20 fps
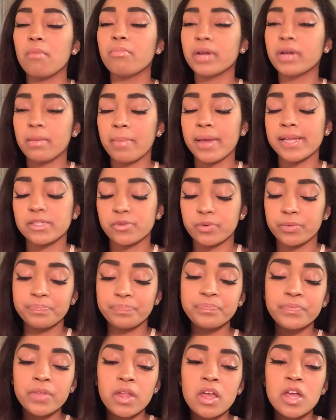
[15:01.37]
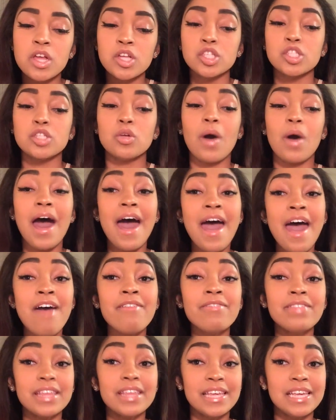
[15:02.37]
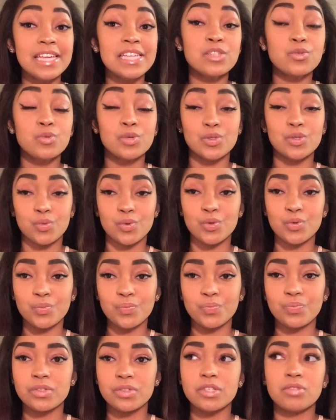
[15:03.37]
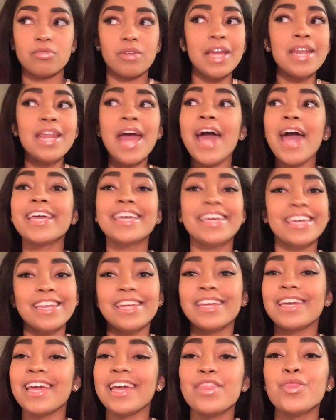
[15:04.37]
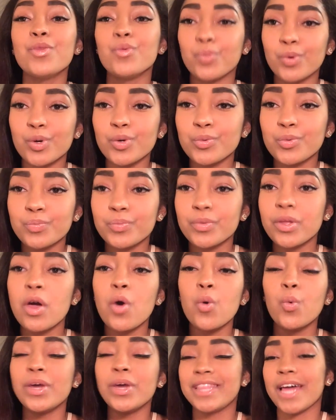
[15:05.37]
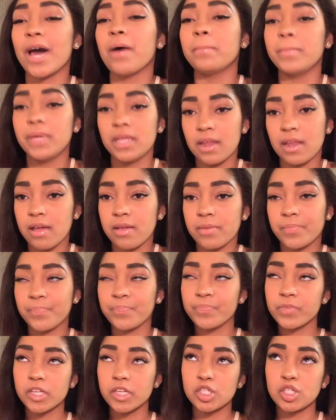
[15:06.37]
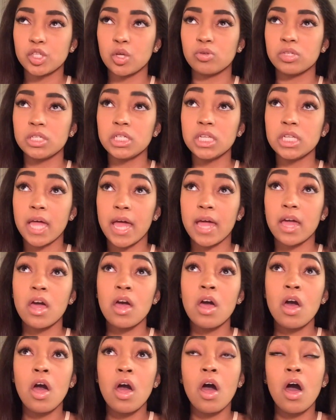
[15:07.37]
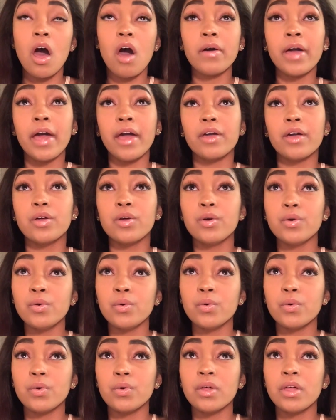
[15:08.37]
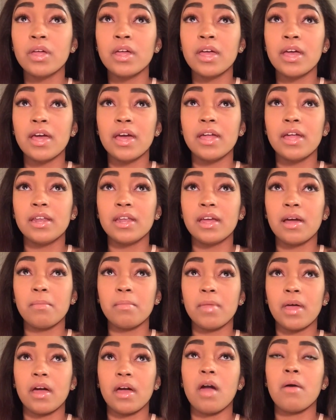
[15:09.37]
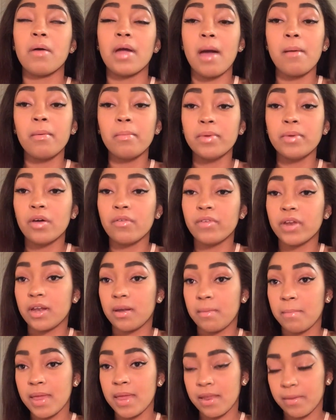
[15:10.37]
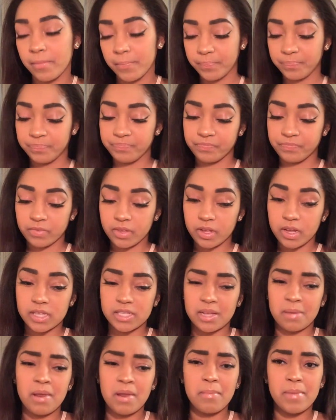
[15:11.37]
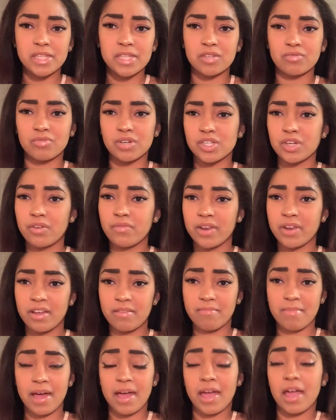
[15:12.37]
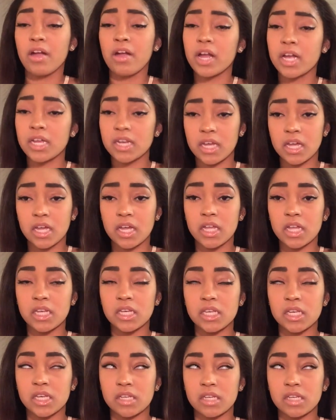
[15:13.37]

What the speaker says: I'll bring it back to him. So I have the key to his room, so they not getting in the room without me there. So she like, okay, cool. And then I'm like, all right, I'm gonna be over there in a minute, because I'm not about to rush over there if my hair ain't done.